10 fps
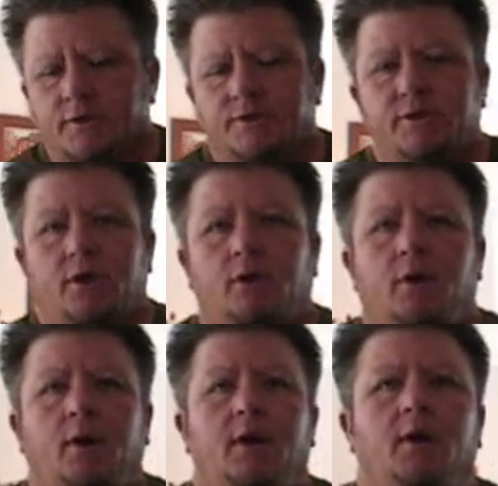
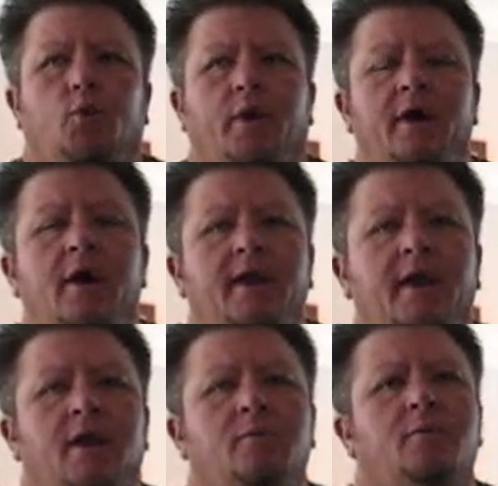So where I
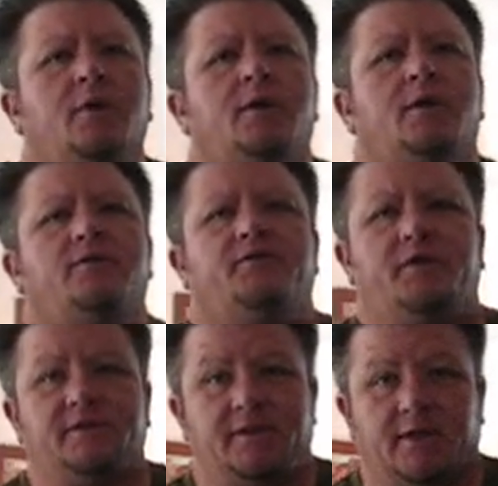am
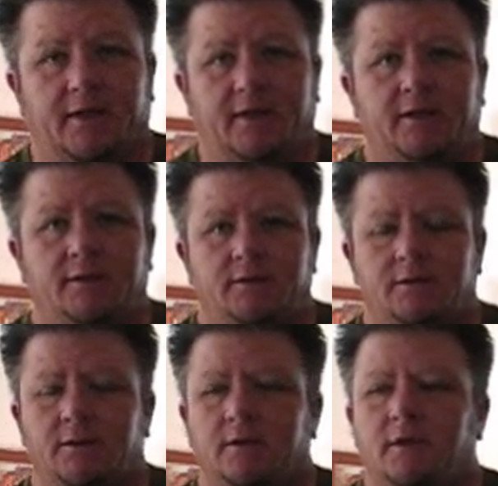physically
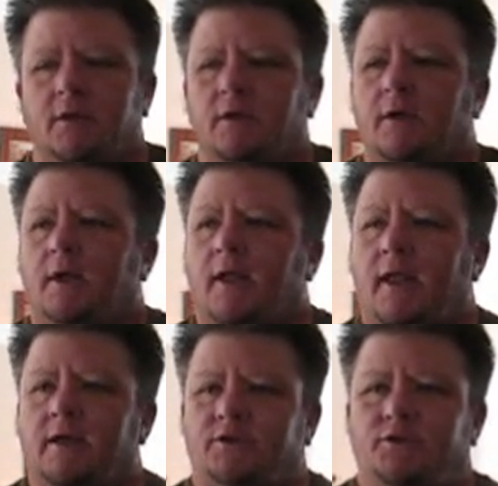
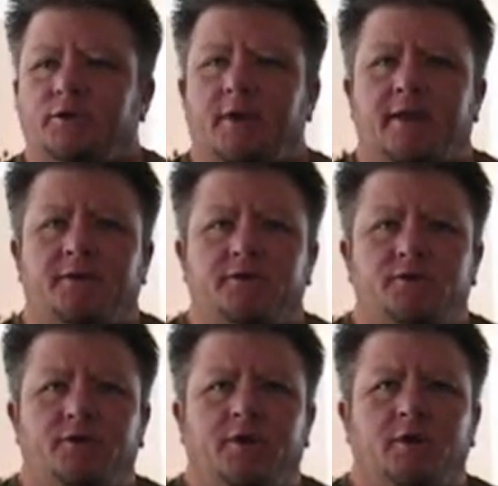at the
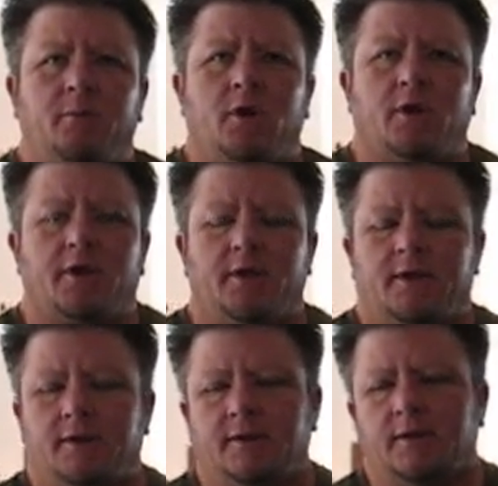2-year mark,
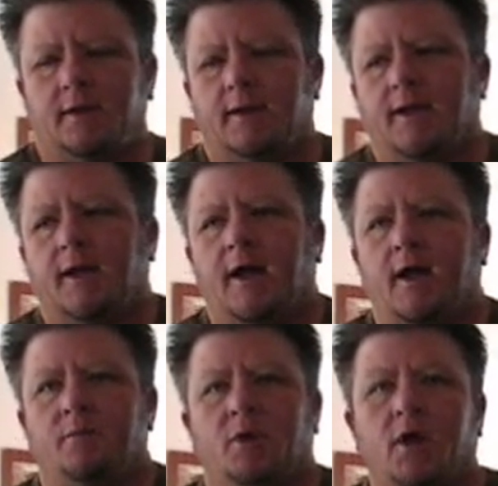
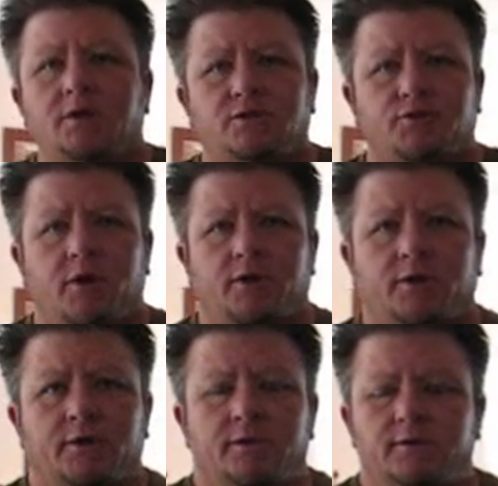I'm a lot
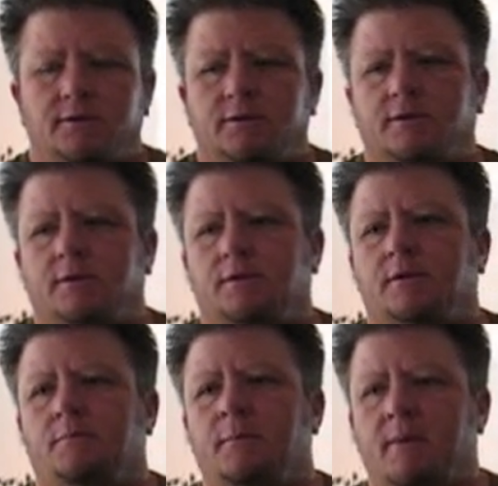stronger.
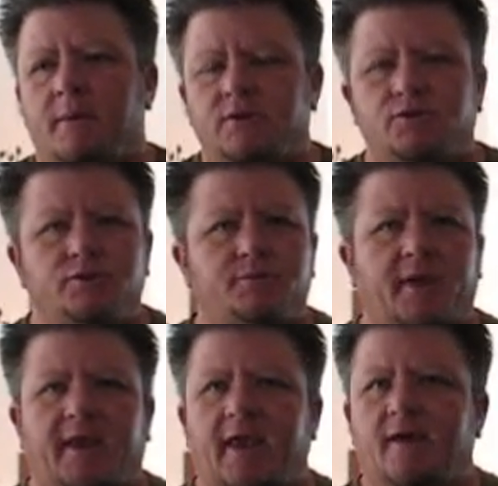My muscles,
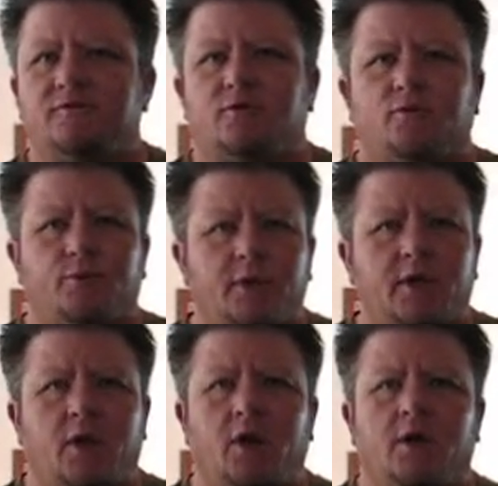my calves are
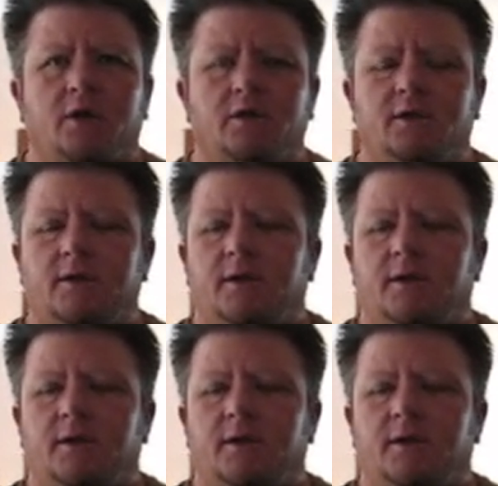really hard.